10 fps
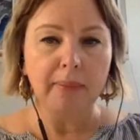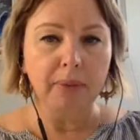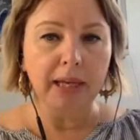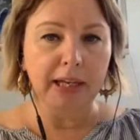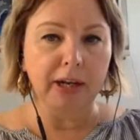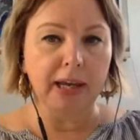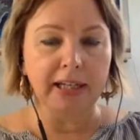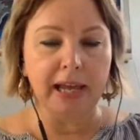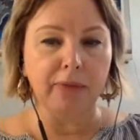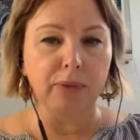You know,
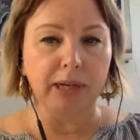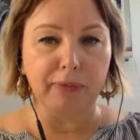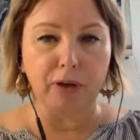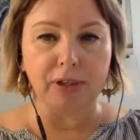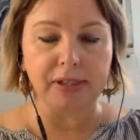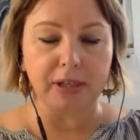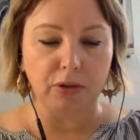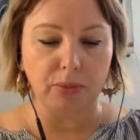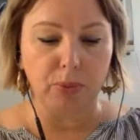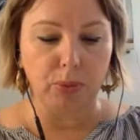and really focusing on
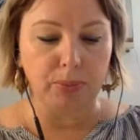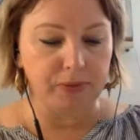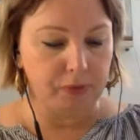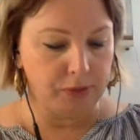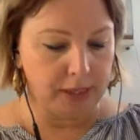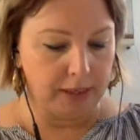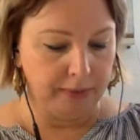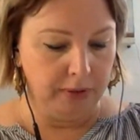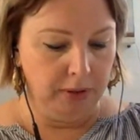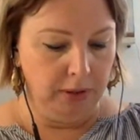the purposeful stuff.
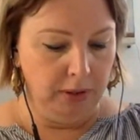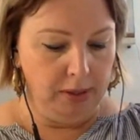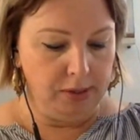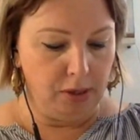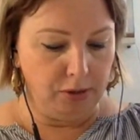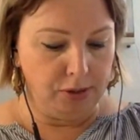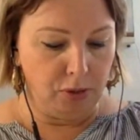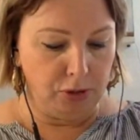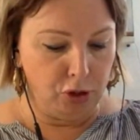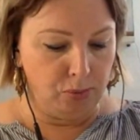So
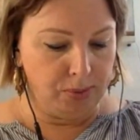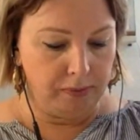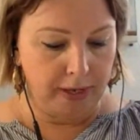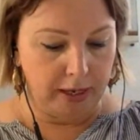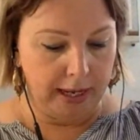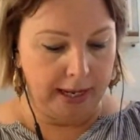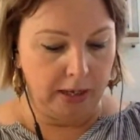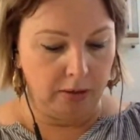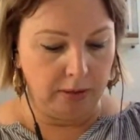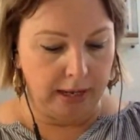in terms of
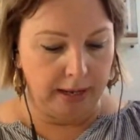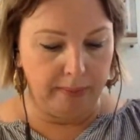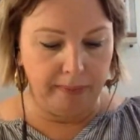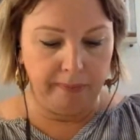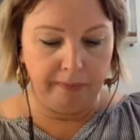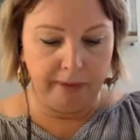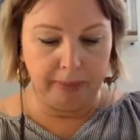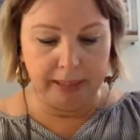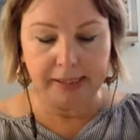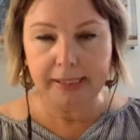our
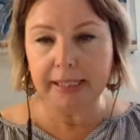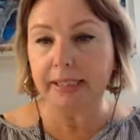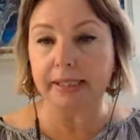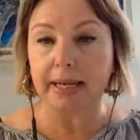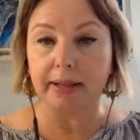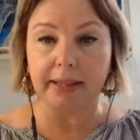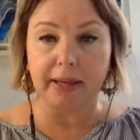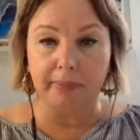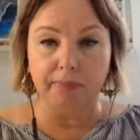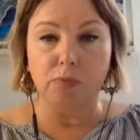fabulous teachers out
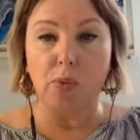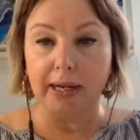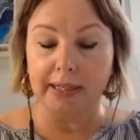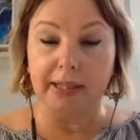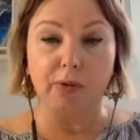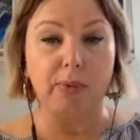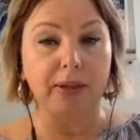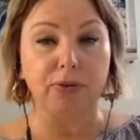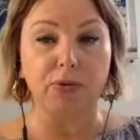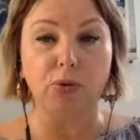there wading their
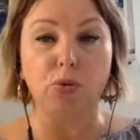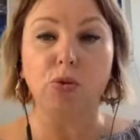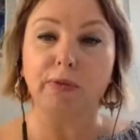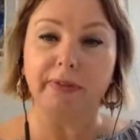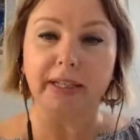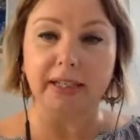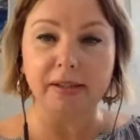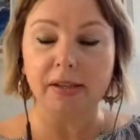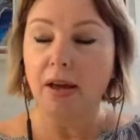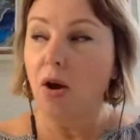way through all of
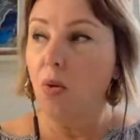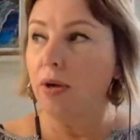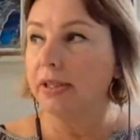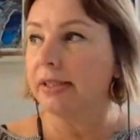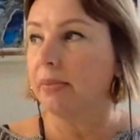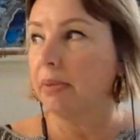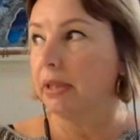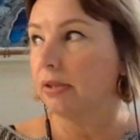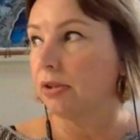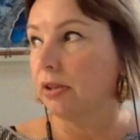this, what are some of
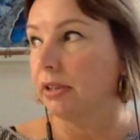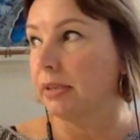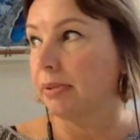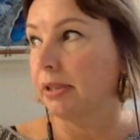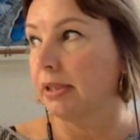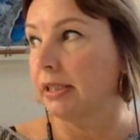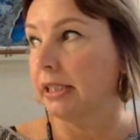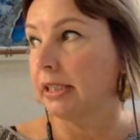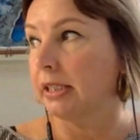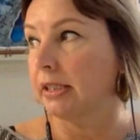the sort of tips and
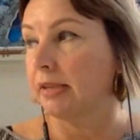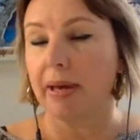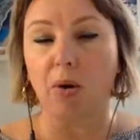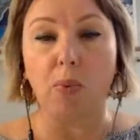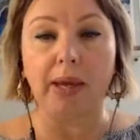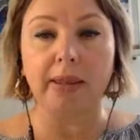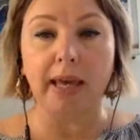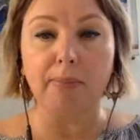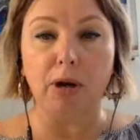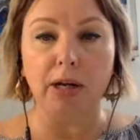suggestions about where
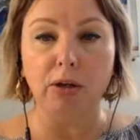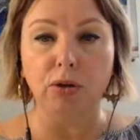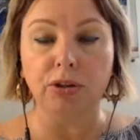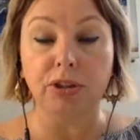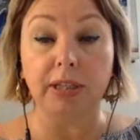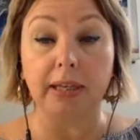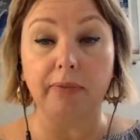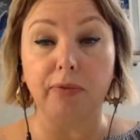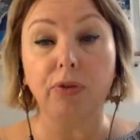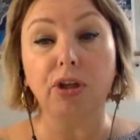they might look to
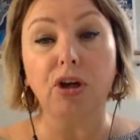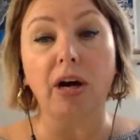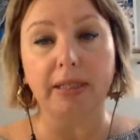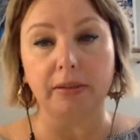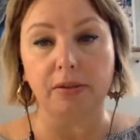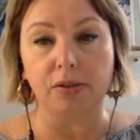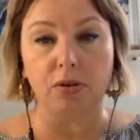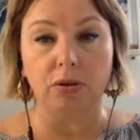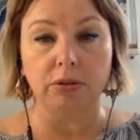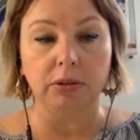get further guidance
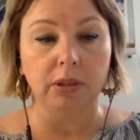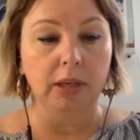on